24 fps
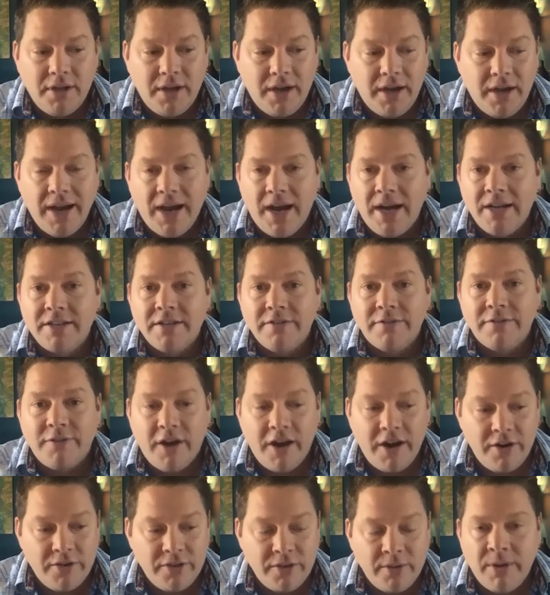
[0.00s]
I had to
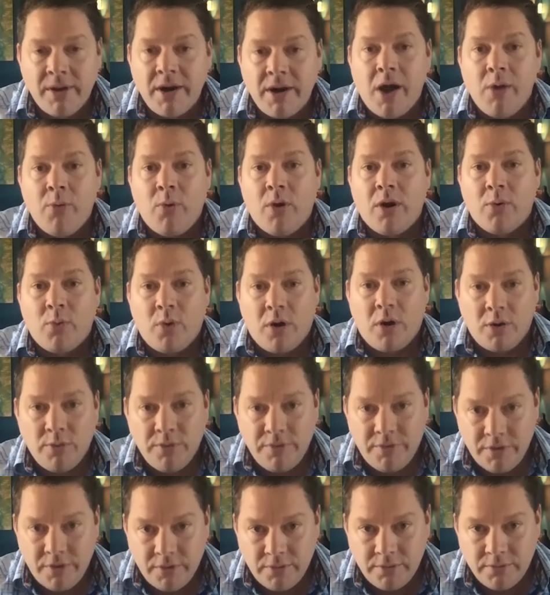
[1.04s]
fire them. I want to work with
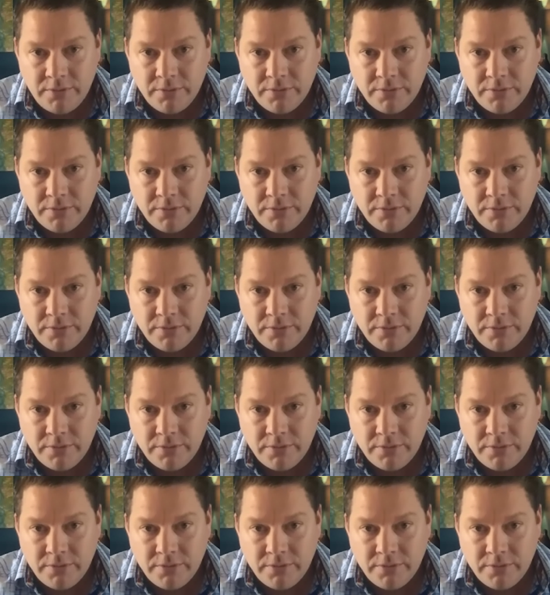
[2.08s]
you.